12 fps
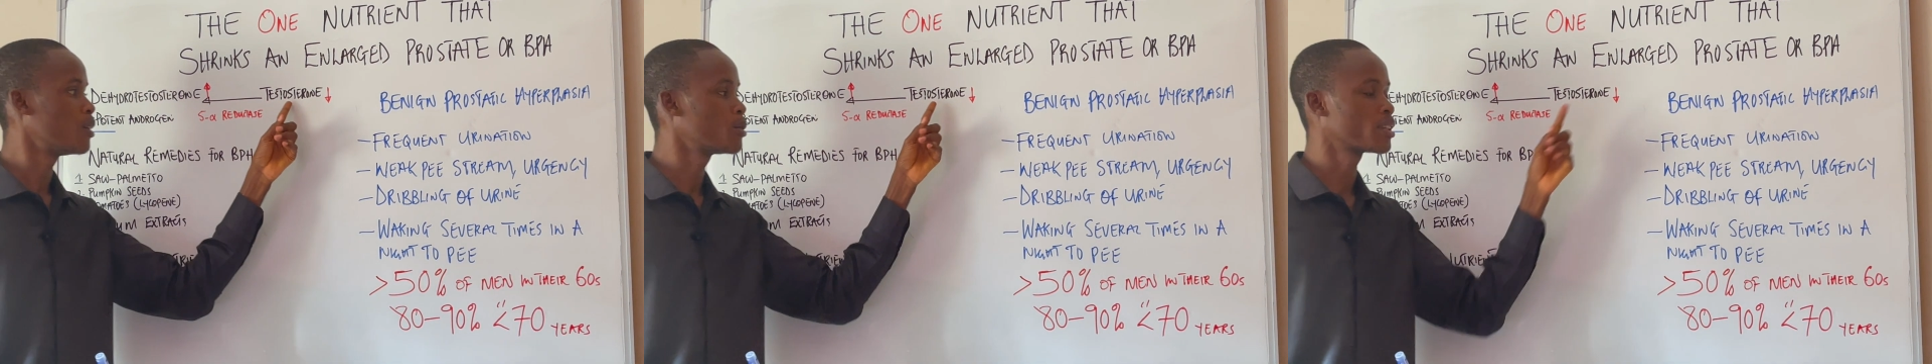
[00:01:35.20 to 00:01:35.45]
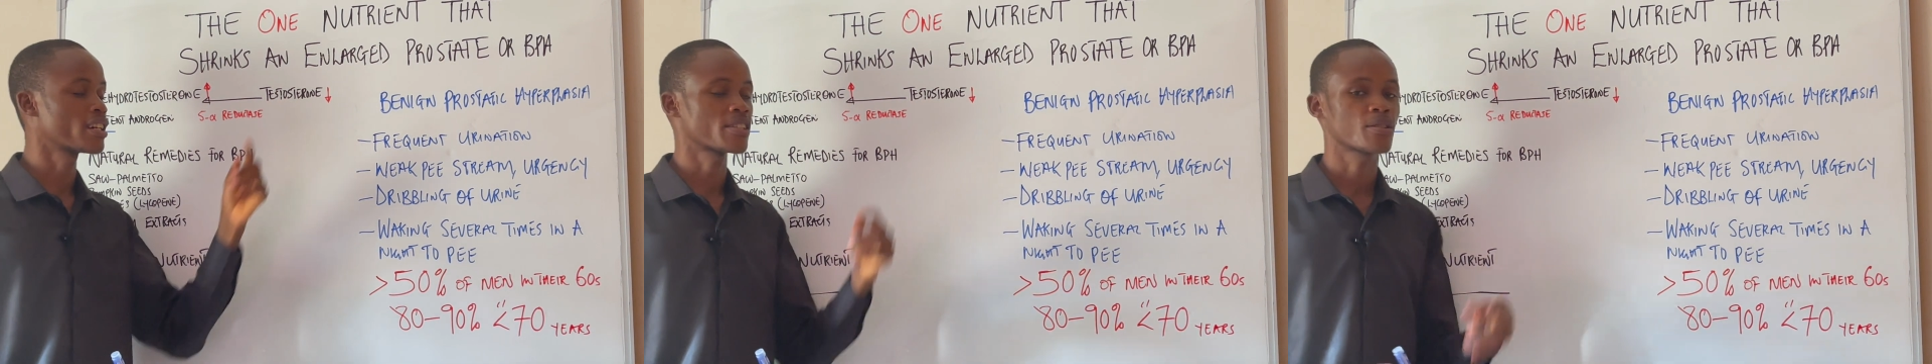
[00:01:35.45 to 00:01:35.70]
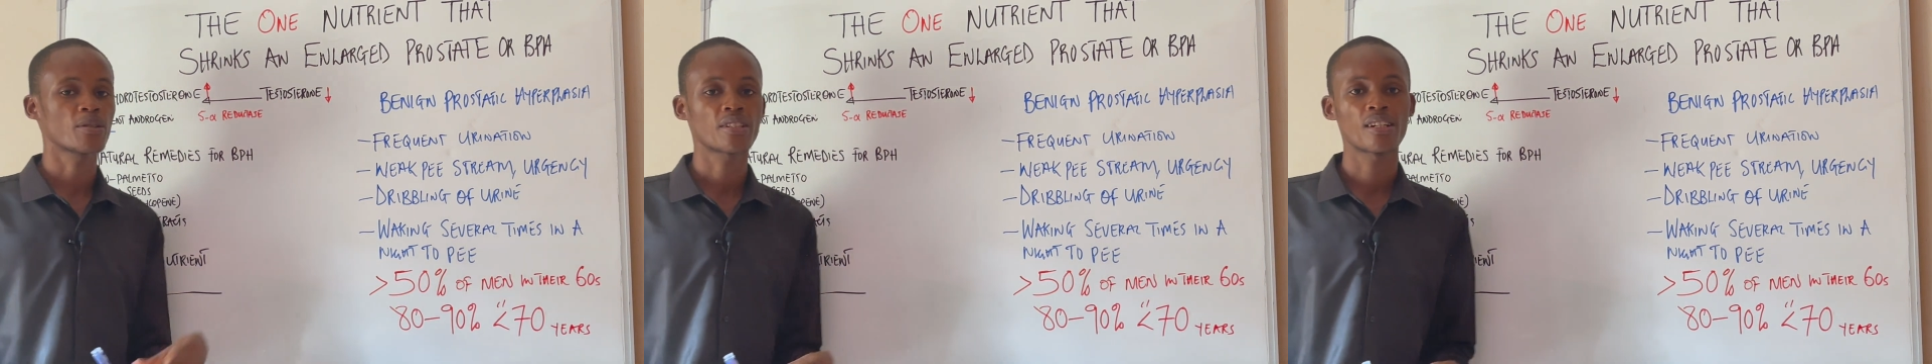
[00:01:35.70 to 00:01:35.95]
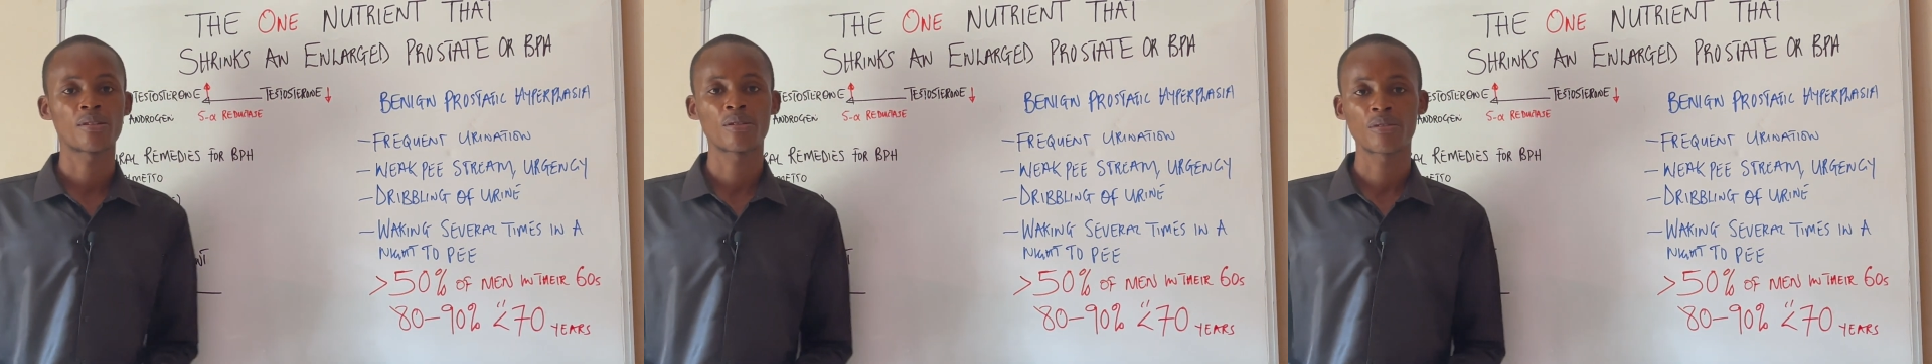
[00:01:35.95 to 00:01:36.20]
low
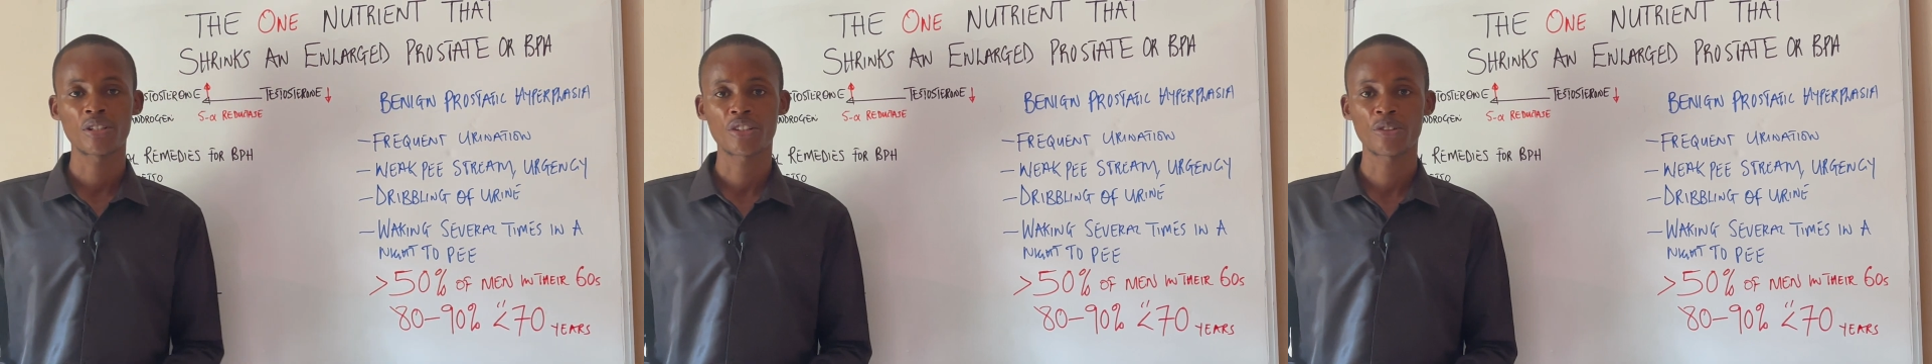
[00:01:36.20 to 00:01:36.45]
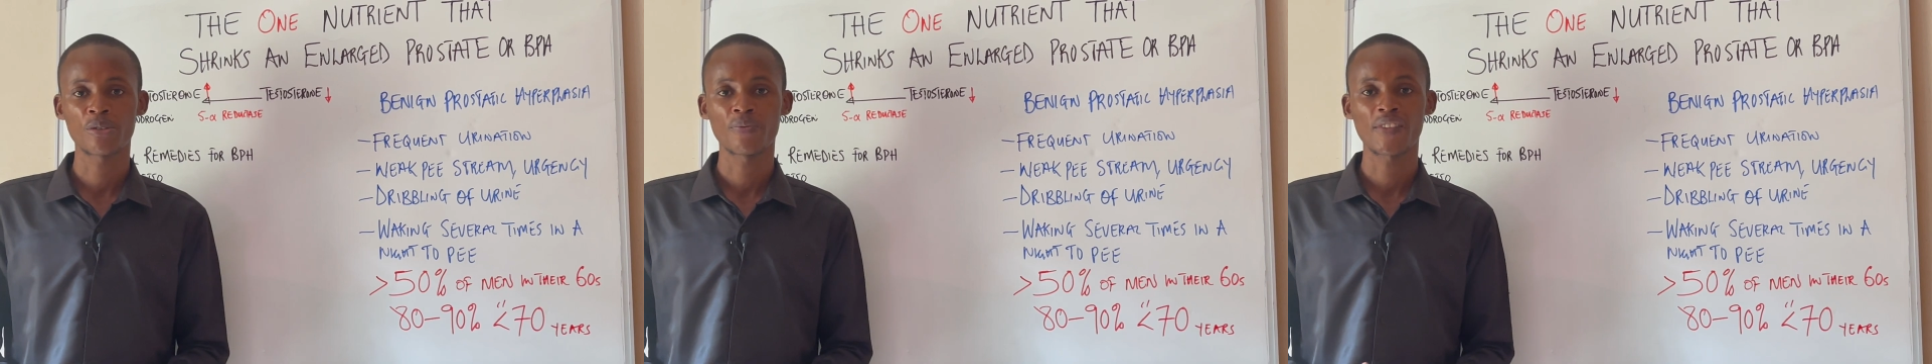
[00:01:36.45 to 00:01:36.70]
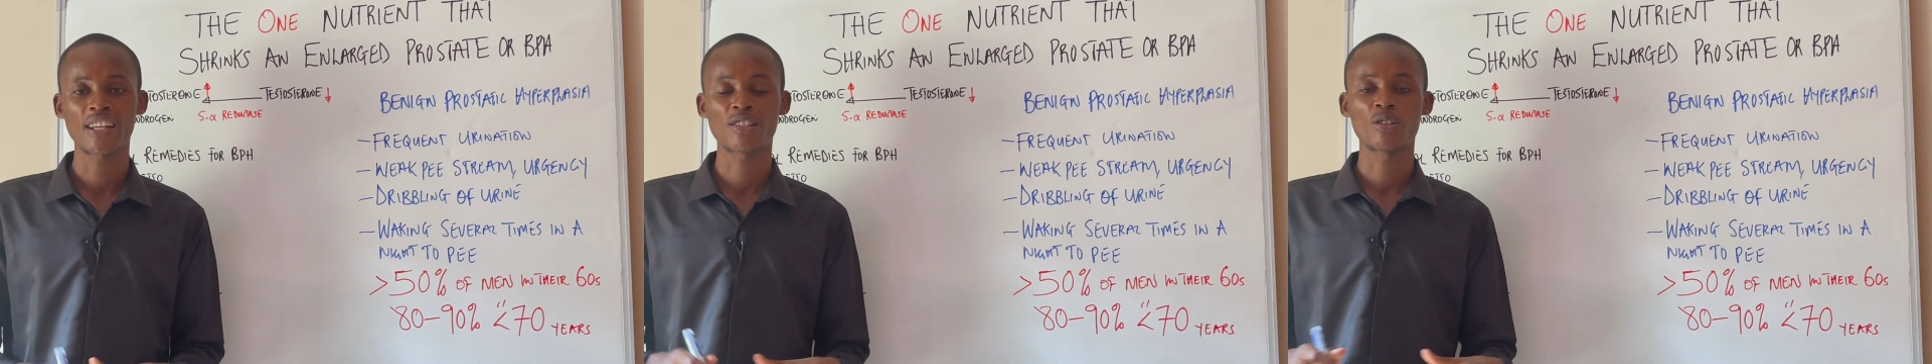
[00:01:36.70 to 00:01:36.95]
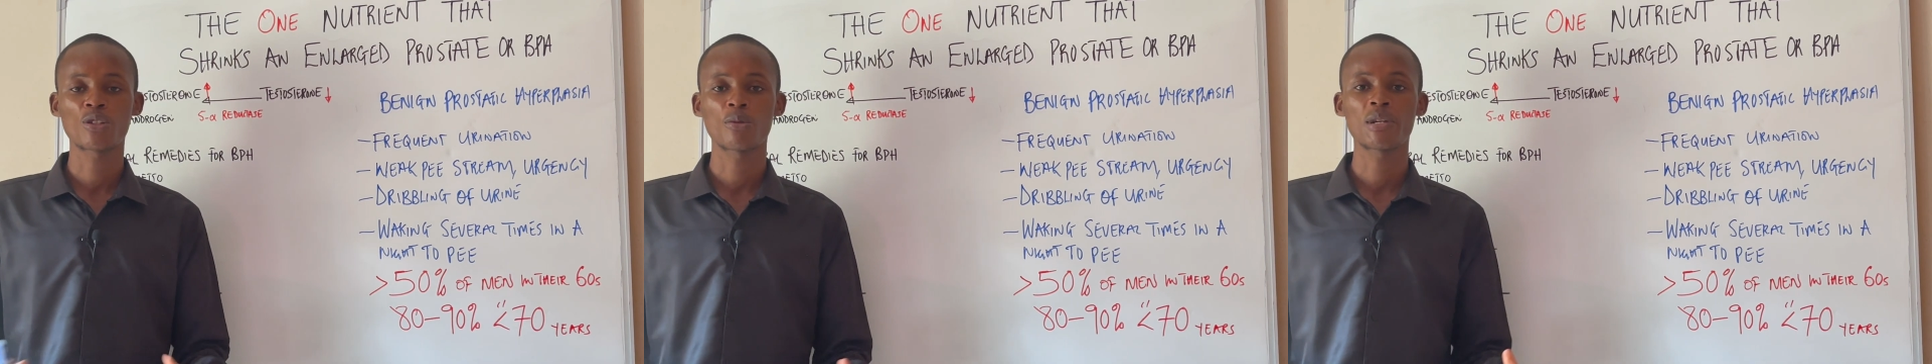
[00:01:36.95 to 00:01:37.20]
testosterone ratio. There's
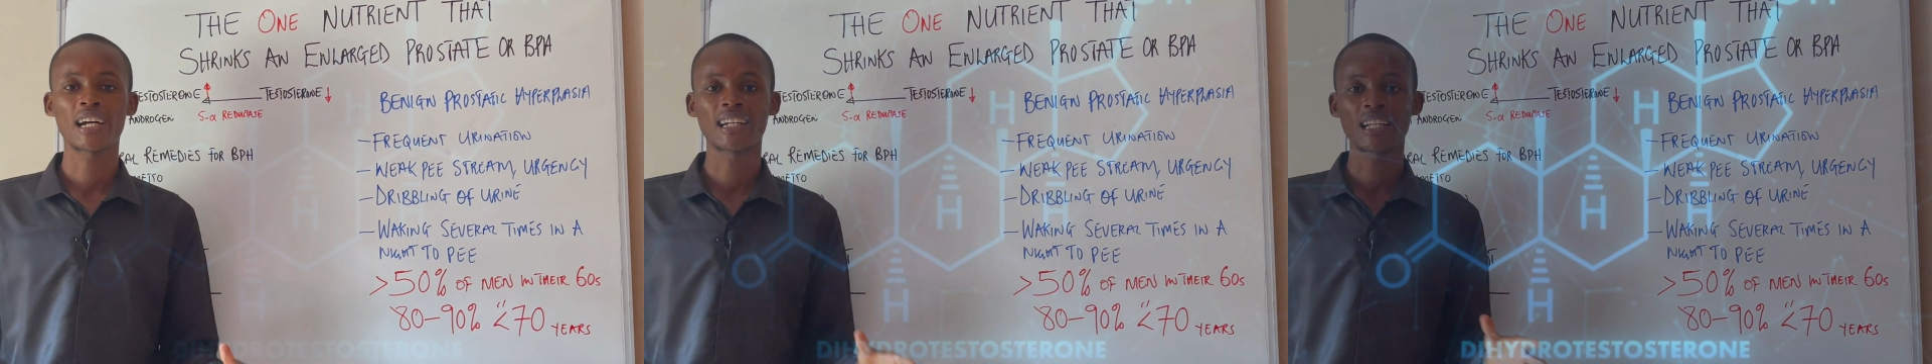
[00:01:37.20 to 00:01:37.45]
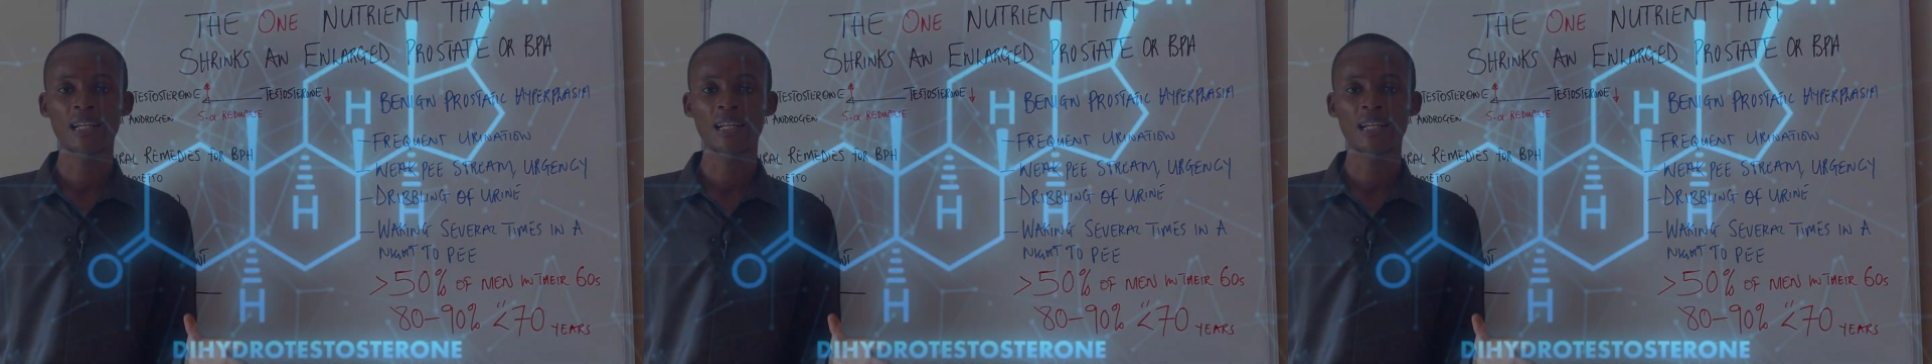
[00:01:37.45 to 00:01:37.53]
going to be an